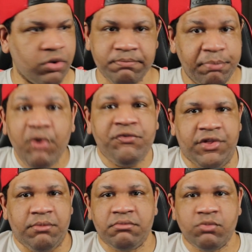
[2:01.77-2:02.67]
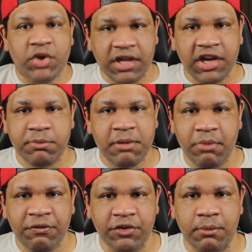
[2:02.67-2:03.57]
or both of them. It could be
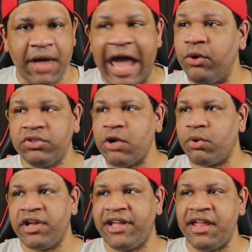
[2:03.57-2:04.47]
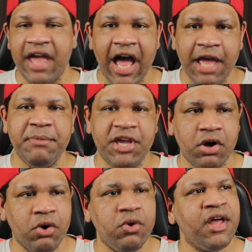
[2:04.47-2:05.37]
both of them. I don't think we're gonna get Yae
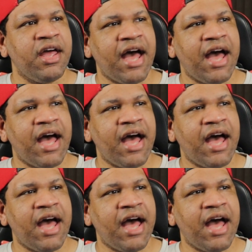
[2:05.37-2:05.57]
Miko.